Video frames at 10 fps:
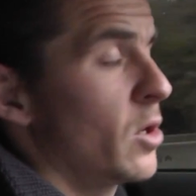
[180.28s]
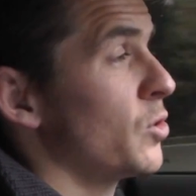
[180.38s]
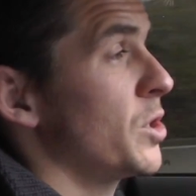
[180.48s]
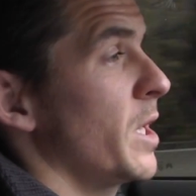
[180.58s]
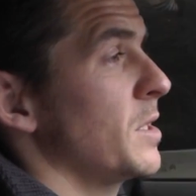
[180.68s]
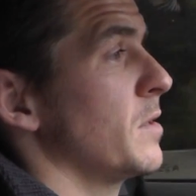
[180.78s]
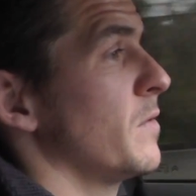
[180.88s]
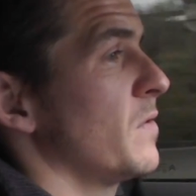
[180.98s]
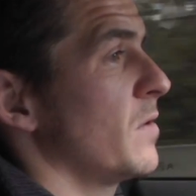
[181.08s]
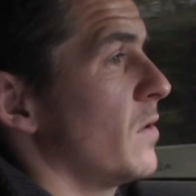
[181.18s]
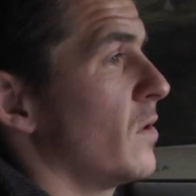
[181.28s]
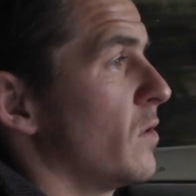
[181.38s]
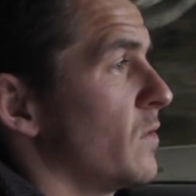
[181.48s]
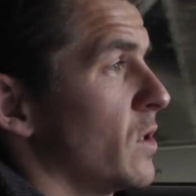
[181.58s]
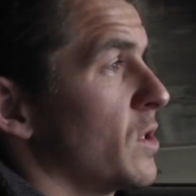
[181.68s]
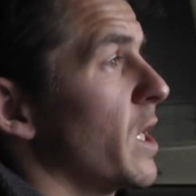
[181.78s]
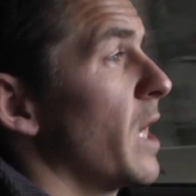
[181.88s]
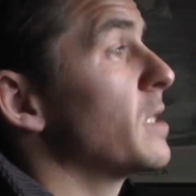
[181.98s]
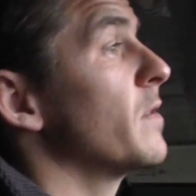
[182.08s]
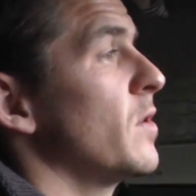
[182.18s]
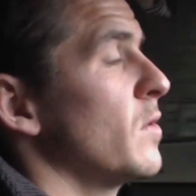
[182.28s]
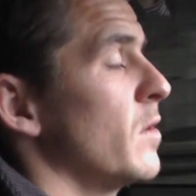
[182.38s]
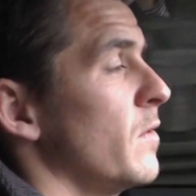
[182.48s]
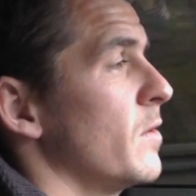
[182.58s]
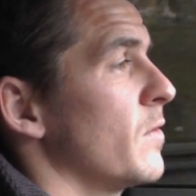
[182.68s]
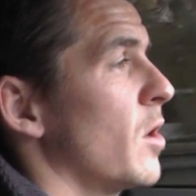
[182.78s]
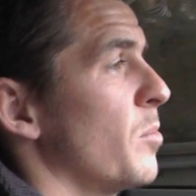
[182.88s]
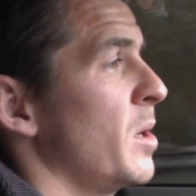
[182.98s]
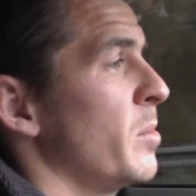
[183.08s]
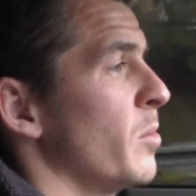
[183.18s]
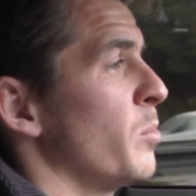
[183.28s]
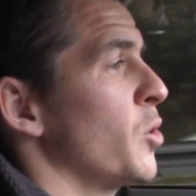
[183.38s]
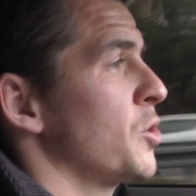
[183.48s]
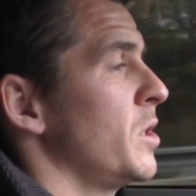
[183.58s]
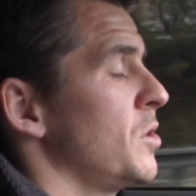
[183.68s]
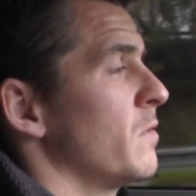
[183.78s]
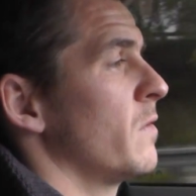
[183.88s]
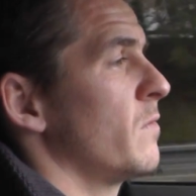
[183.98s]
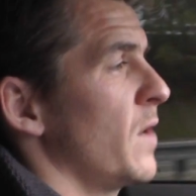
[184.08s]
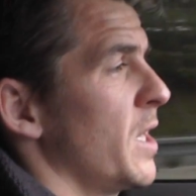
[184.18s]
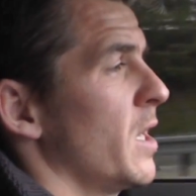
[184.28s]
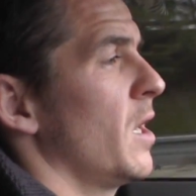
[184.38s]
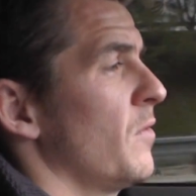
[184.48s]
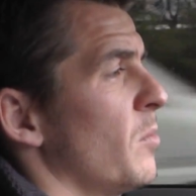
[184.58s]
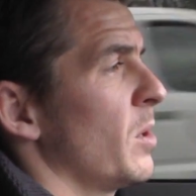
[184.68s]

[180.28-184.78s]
good chance of success if you've got people pushing each other very hard for